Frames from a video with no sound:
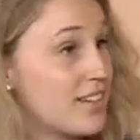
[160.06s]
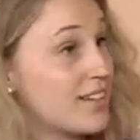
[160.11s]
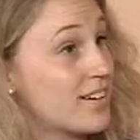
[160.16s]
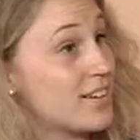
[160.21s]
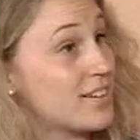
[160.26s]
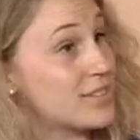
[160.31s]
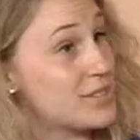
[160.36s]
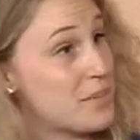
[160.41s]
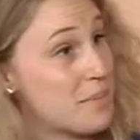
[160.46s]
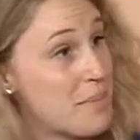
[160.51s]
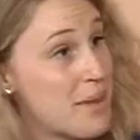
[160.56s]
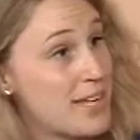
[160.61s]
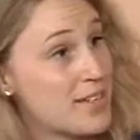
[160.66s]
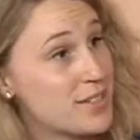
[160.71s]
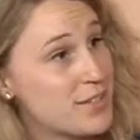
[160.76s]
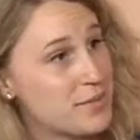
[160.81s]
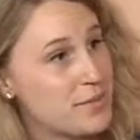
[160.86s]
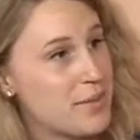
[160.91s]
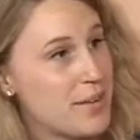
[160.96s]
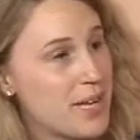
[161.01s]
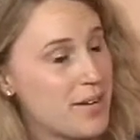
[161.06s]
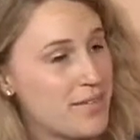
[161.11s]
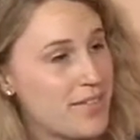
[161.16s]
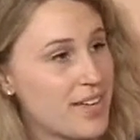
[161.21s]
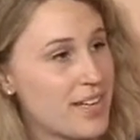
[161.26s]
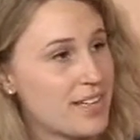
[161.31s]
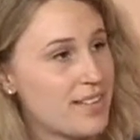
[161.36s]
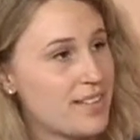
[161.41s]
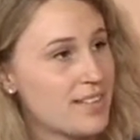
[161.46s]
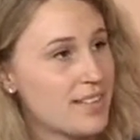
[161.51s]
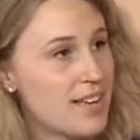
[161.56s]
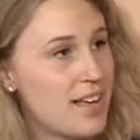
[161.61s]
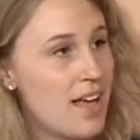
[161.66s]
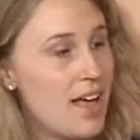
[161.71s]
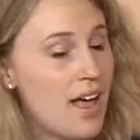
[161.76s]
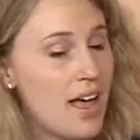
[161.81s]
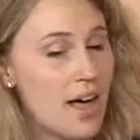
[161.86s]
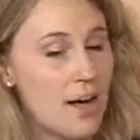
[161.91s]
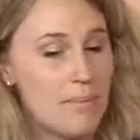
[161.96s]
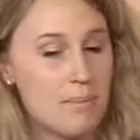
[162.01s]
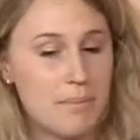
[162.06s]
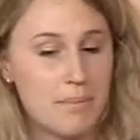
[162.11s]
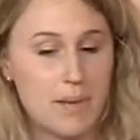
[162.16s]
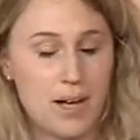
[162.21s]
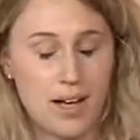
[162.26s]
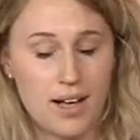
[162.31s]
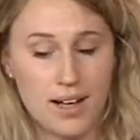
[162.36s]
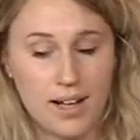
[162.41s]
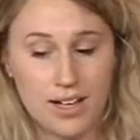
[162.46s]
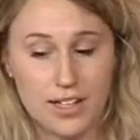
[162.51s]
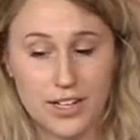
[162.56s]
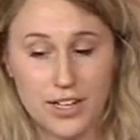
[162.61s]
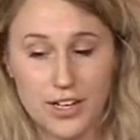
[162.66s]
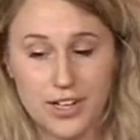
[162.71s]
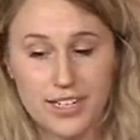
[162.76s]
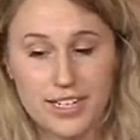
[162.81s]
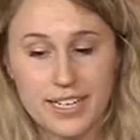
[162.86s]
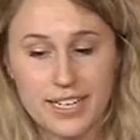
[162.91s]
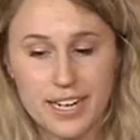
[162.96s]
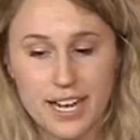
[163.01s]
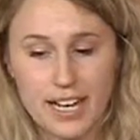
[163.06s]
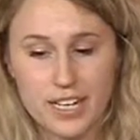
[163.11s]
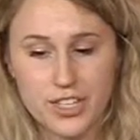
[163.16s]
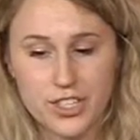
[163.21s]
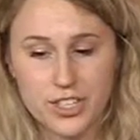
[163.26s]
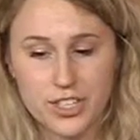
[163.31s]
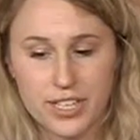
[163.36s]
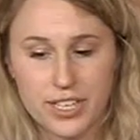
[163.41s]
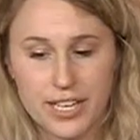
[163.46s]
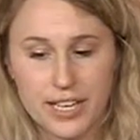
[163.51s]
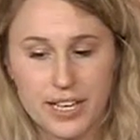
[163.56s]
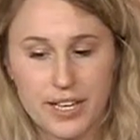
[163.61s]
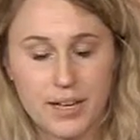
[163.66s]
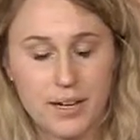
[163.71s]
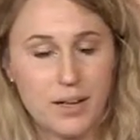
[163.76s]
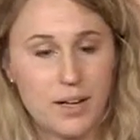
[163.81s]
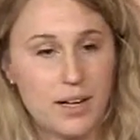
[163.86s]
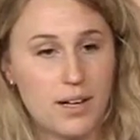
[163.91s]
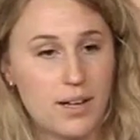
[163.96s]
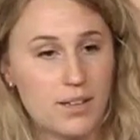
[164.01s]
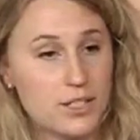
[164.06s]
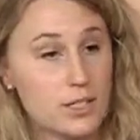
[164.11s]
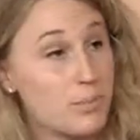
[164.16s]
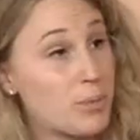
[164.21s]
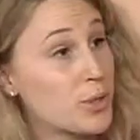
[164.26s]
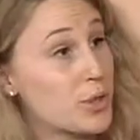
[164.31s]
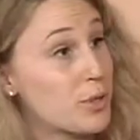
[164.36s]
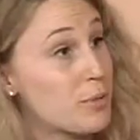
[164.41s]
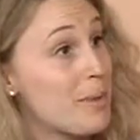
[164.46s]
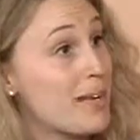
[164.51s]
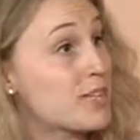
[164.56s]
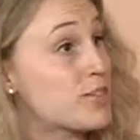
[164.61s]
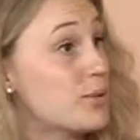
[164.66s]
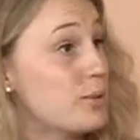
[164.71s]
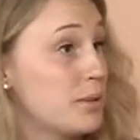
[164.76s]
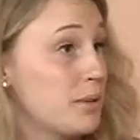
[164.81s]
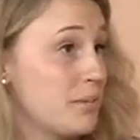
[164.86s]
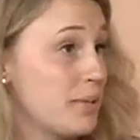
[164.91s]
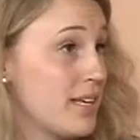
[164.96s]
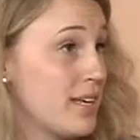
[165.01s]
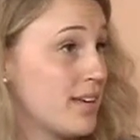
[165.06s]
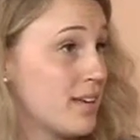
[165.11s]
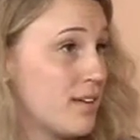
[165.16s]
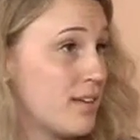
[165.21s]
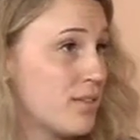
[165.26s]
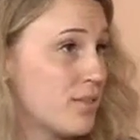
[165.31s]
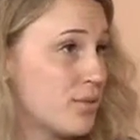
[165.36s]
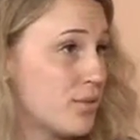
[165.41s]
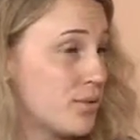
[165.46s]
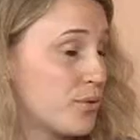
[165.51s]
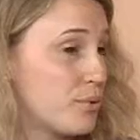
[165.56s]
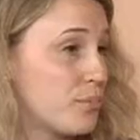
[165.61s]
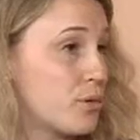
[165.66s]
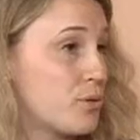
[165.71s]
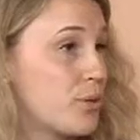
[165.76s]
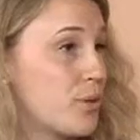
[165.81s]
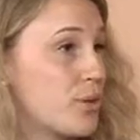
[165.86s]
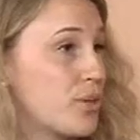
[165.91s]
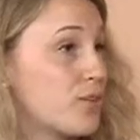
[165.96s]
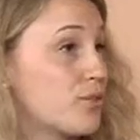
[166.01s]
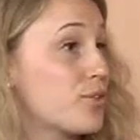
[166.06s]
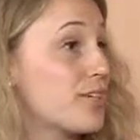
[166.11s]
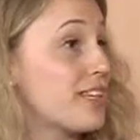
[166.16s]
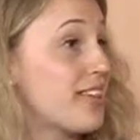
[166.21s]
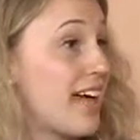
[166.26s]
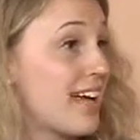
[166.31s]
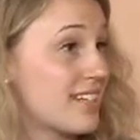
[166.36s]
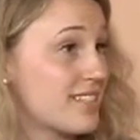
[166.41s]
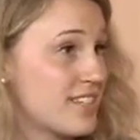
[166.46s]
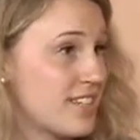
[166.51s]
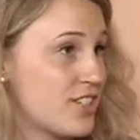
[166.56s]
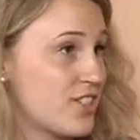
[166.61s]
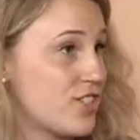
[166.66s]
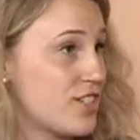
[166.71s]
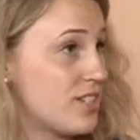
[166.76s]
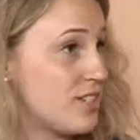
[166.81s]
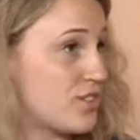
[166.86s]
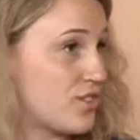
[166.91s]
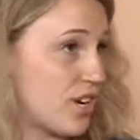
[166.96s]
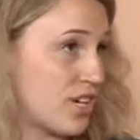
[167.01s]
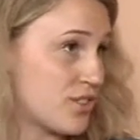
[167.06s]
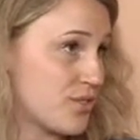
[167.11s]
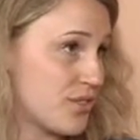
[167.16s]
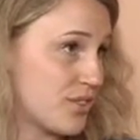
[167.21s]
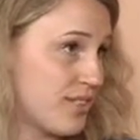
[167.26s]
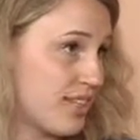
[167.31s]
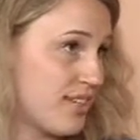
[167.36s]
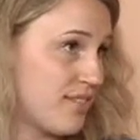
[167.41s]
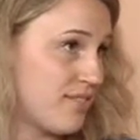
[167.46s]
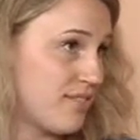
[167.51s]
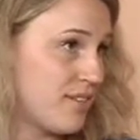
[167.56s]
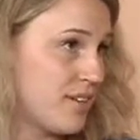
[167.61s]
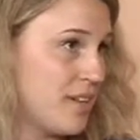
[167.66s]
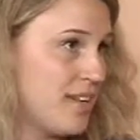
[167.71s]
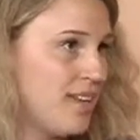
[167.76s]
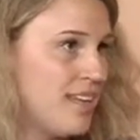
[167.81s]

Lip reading: there are also mental benefits. Gardening can actually support your mental well-being through promoting relaxation and stress relief.